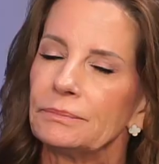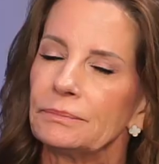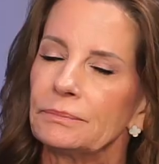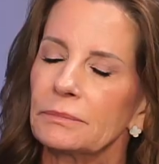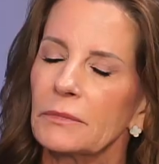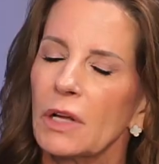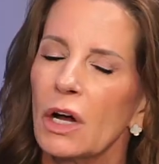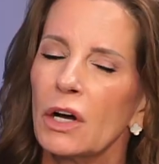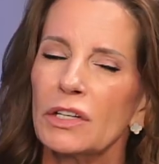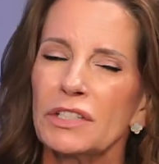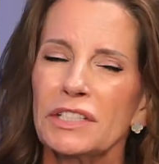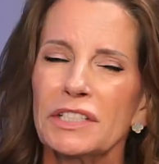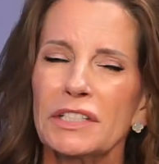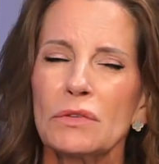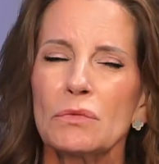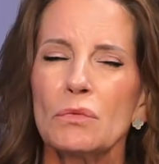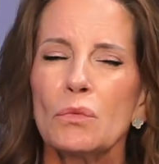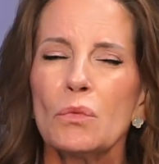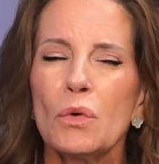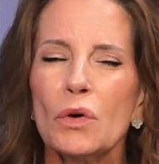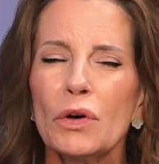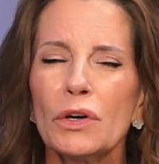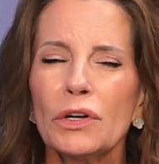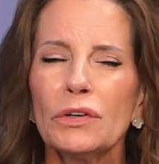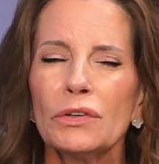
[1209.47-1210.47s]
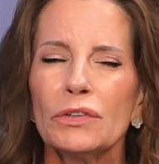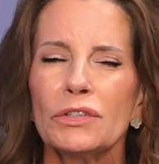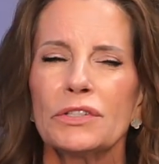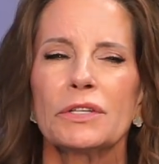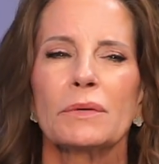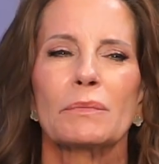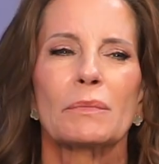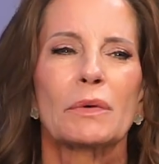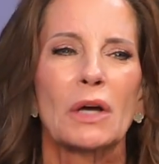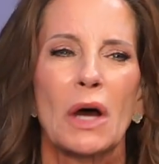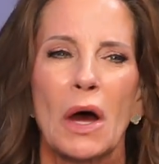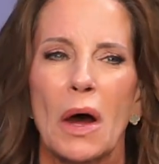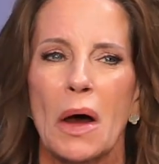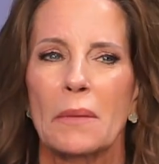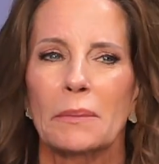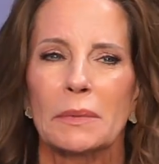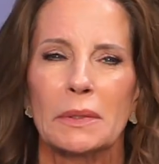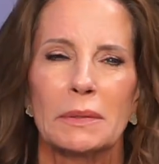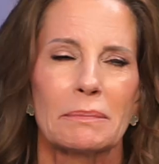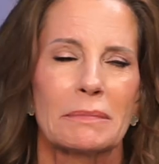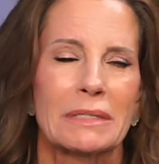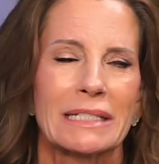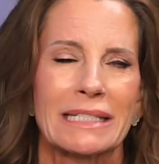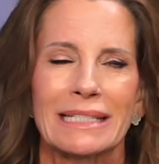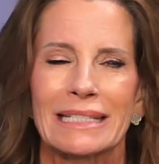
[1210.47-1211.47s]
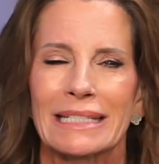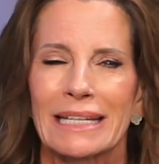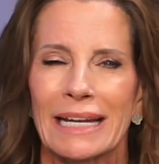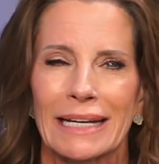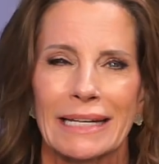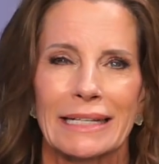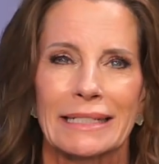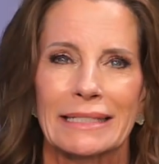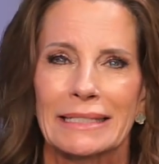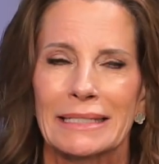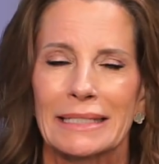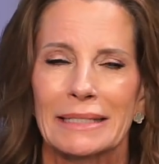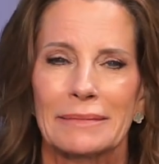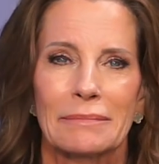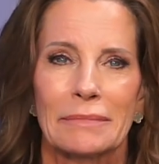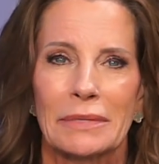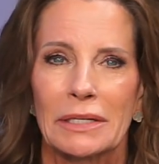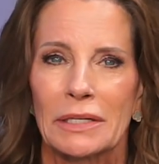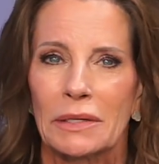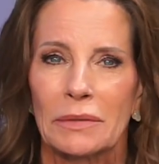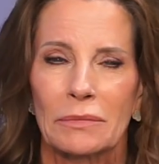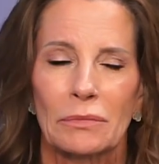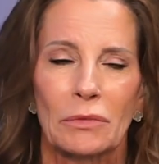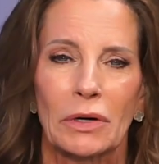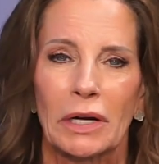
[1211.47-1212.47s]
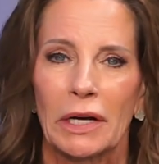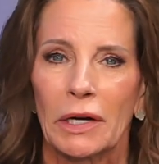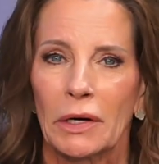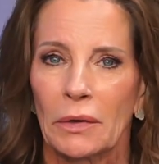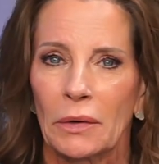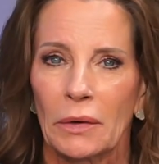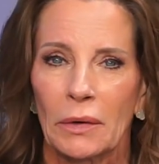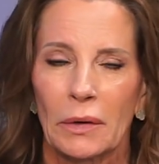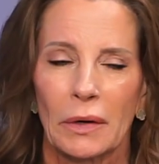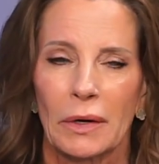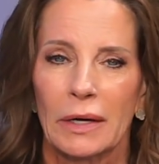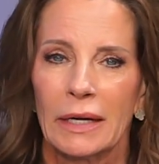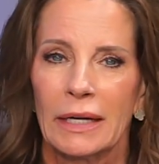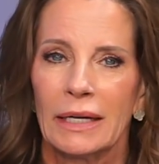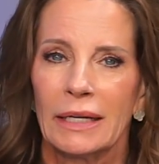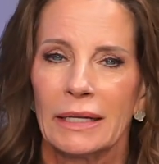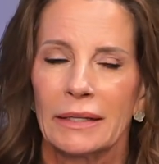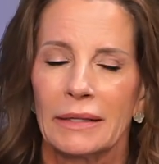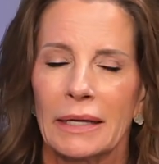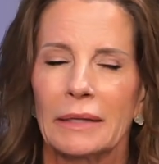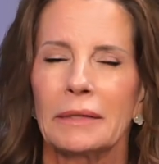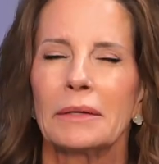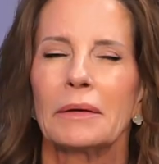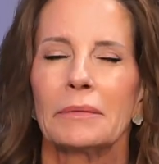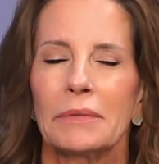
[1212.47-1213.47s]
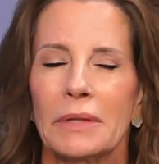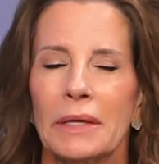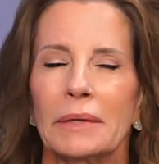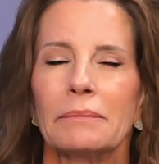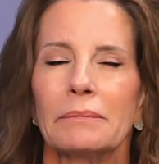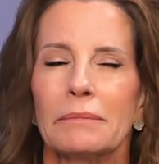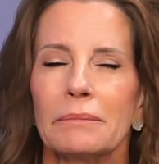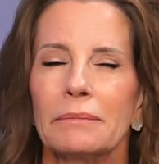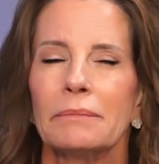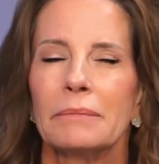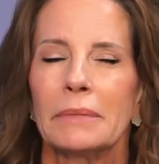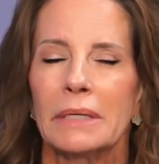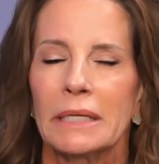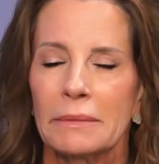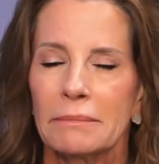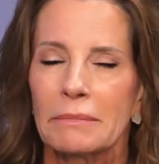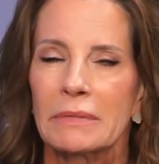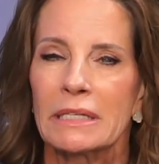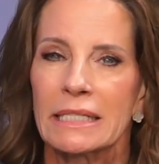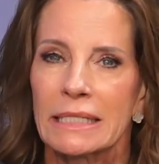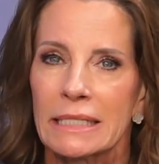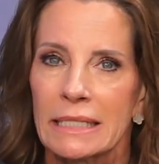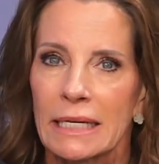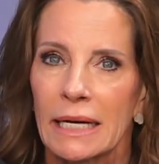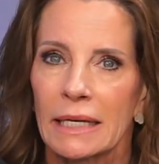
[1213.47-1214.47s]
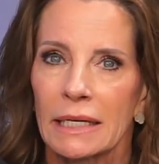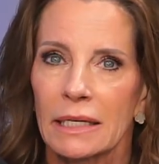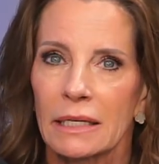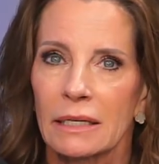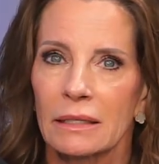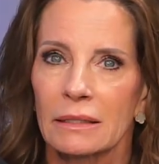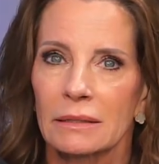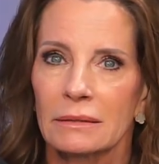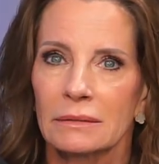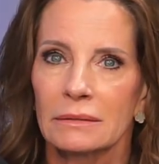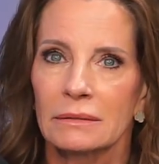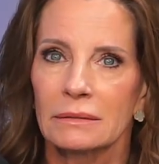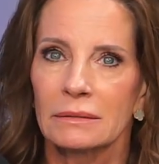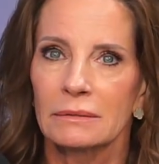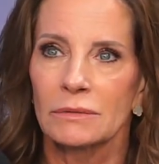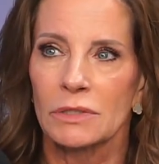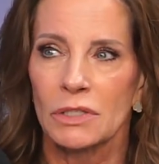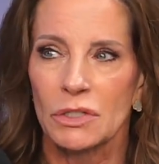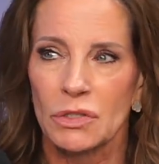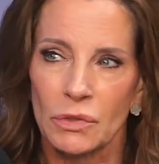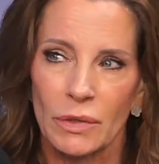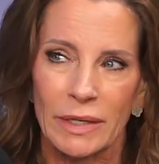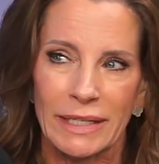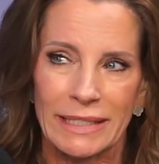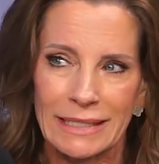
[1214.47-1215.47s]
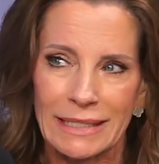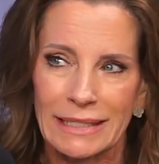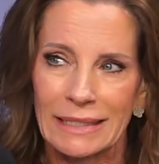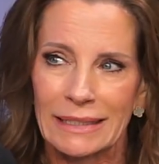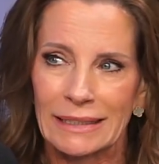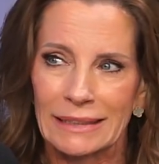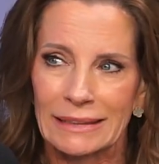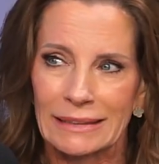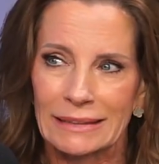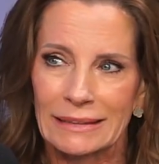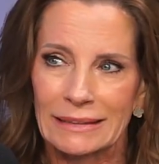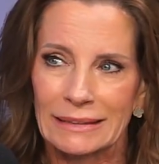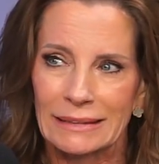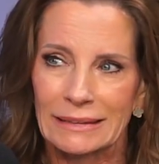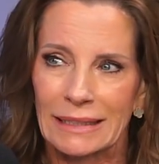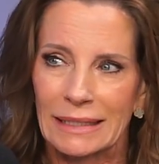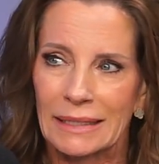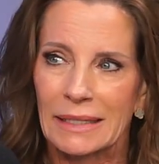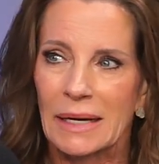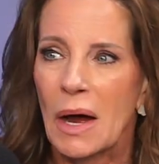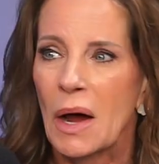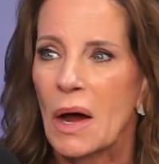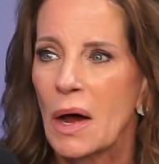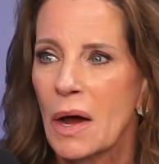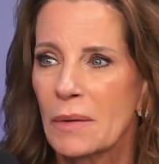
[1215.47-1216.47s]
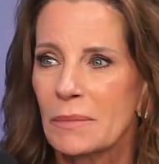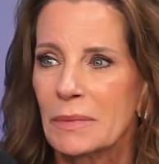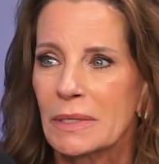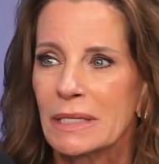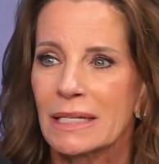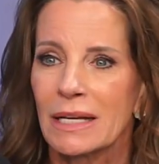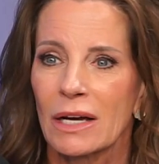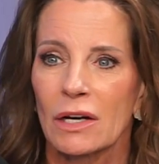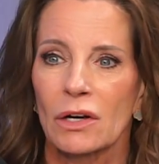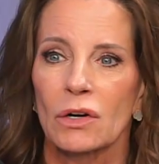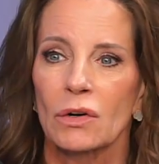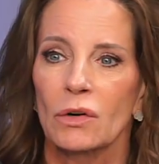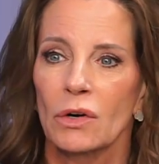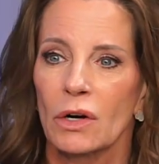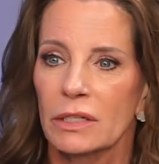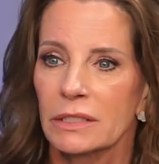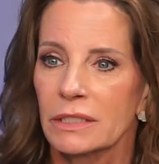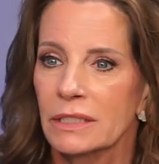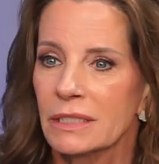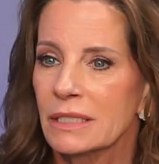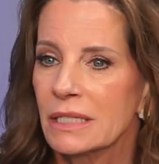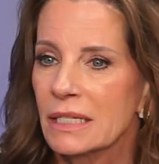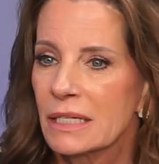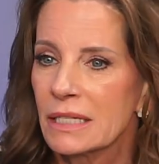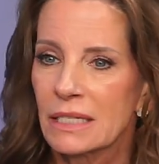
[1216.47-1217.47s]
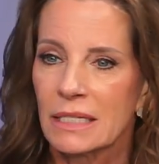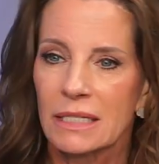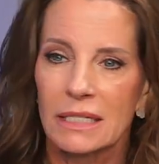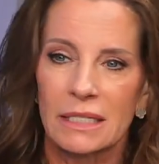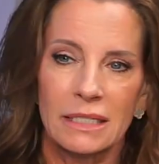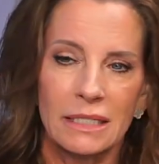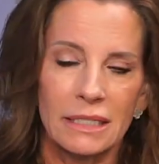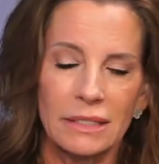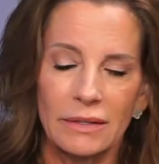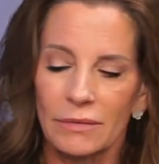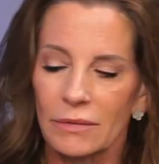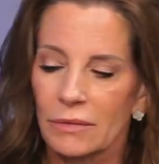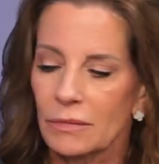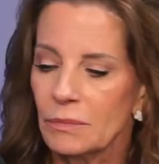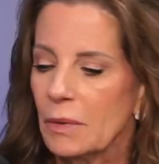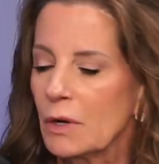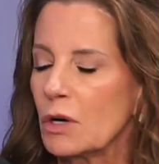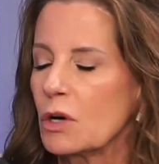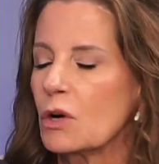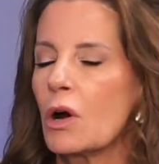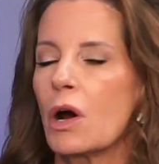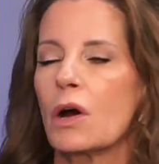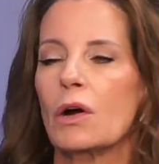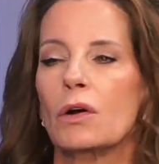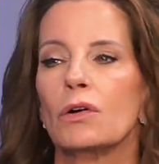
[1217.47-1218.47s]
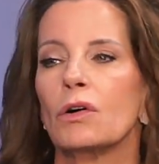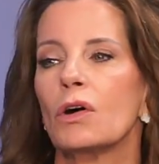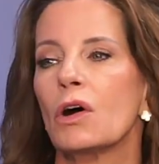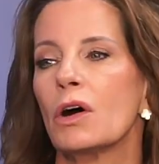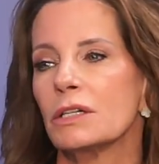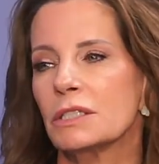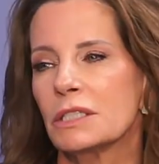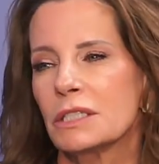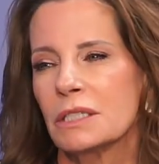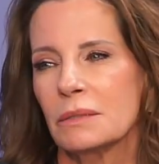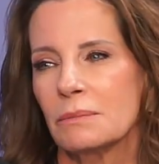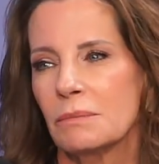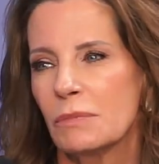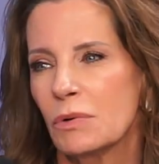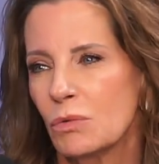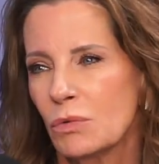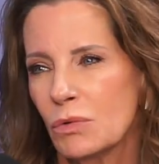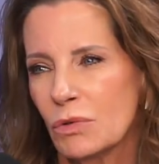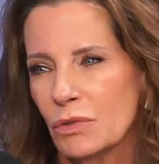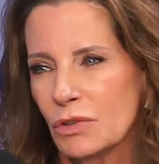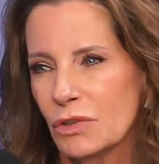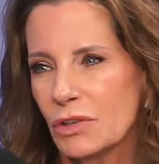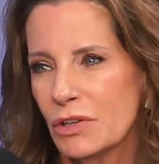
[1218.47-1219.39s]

Austin, what are some common mistakes that men wear, that men mistake when dressing? a common across the board?